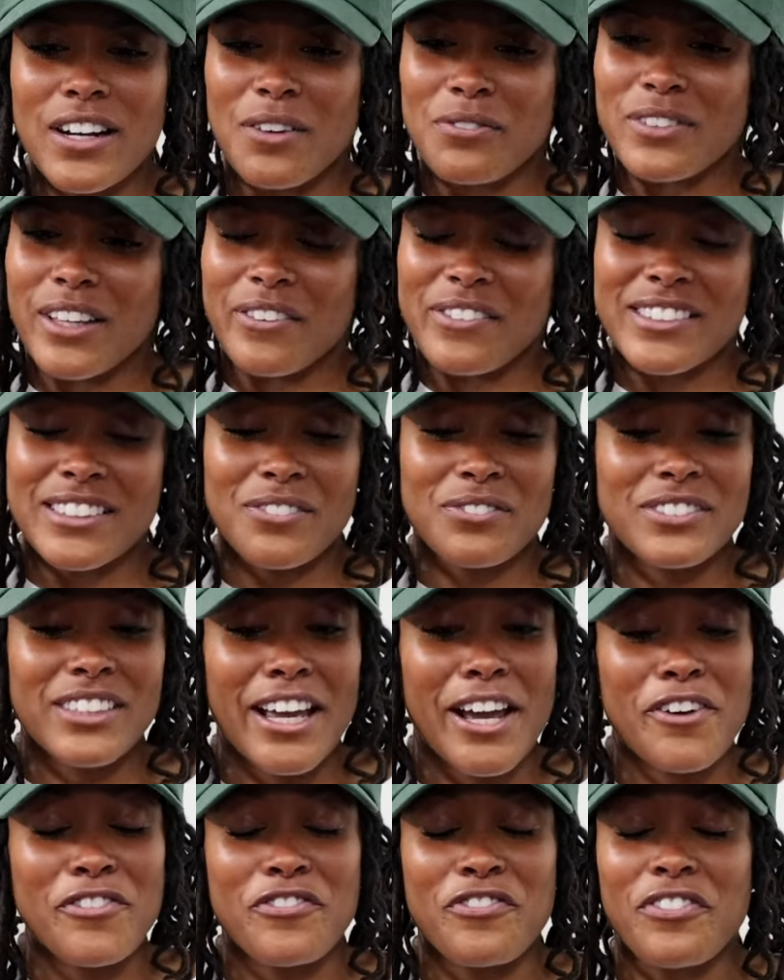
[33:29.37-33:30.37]
up there with them
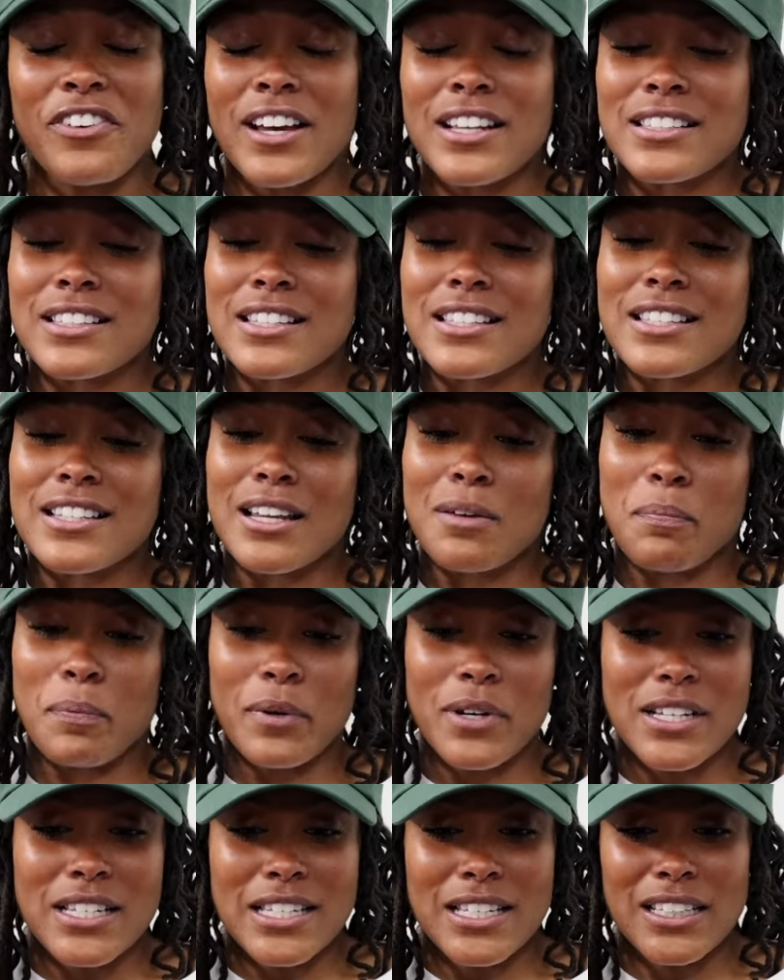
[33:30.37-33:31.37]
damn fuzzy
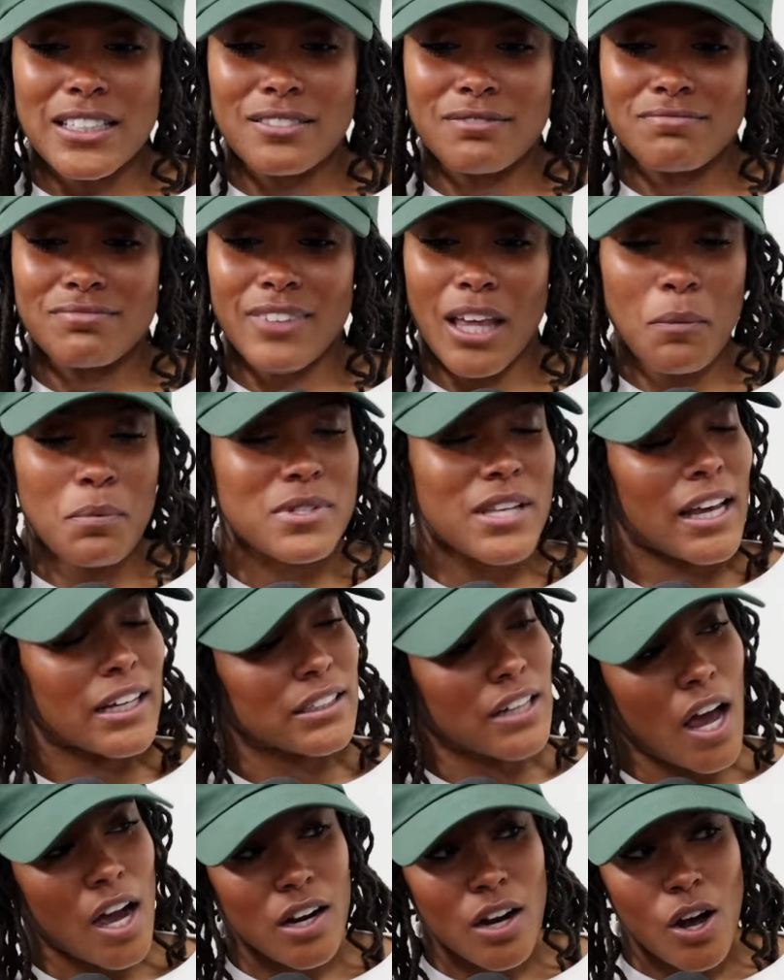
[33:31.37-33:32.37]
slippers. They was like
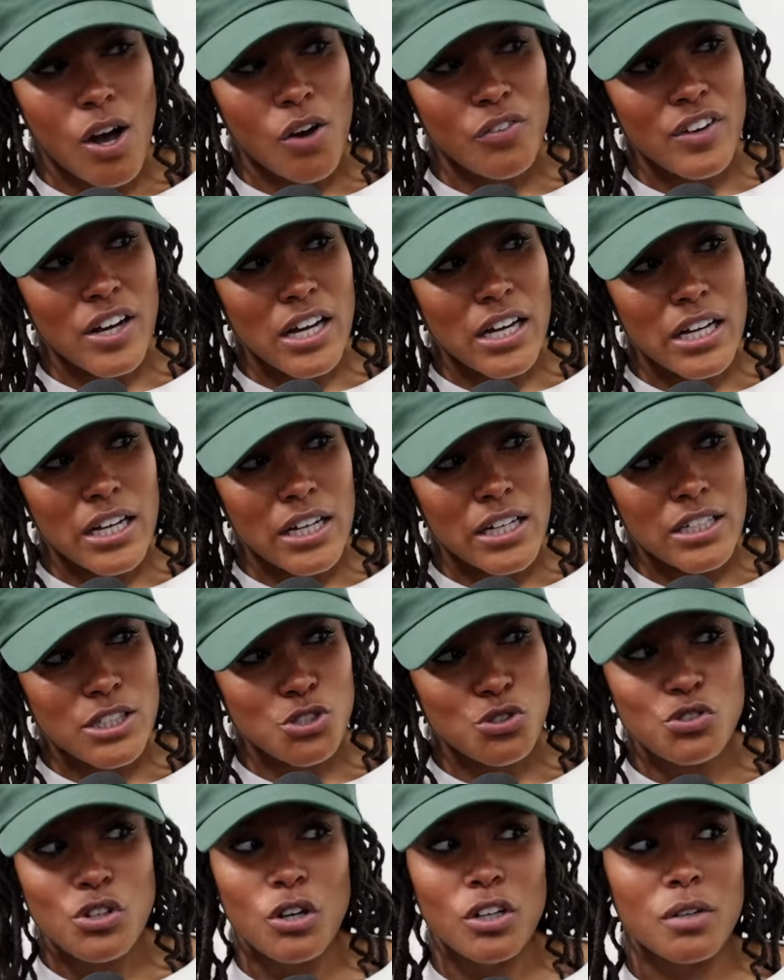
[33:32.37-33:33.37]
knockoff Uggs.
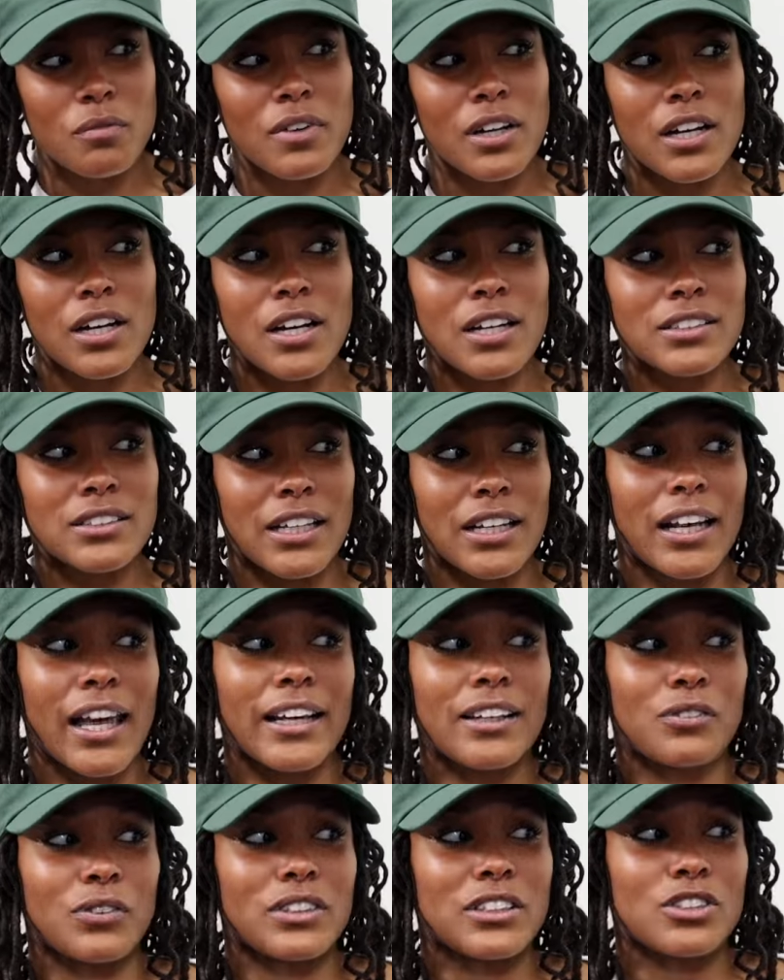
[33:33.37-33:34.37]
You know them Uggs that
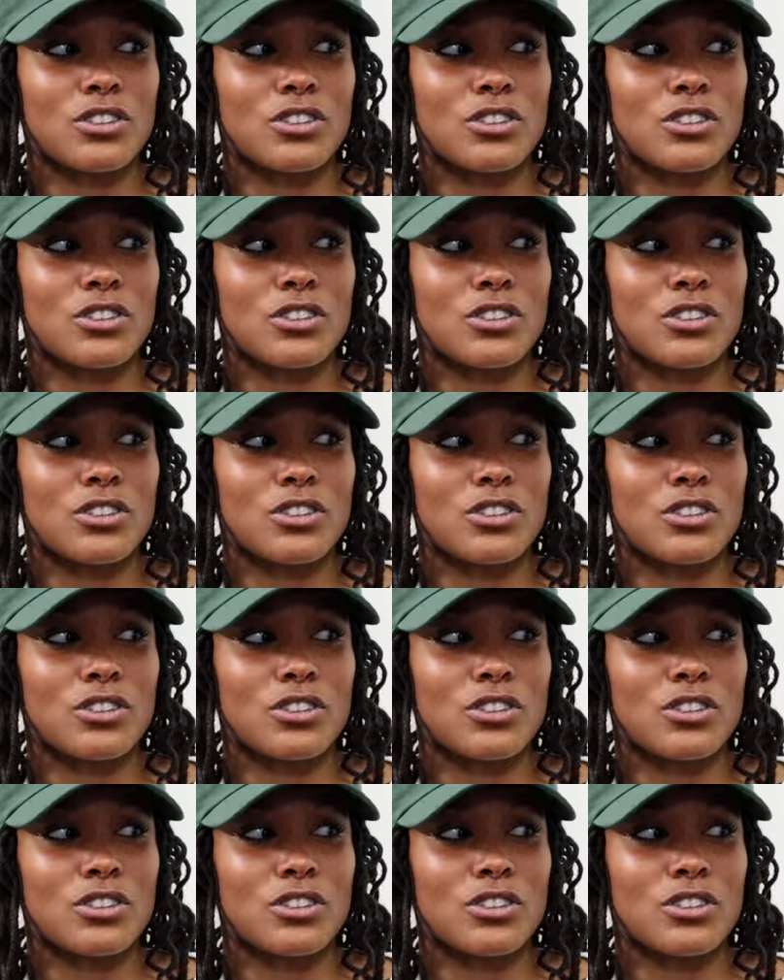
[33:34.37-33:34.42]
like with the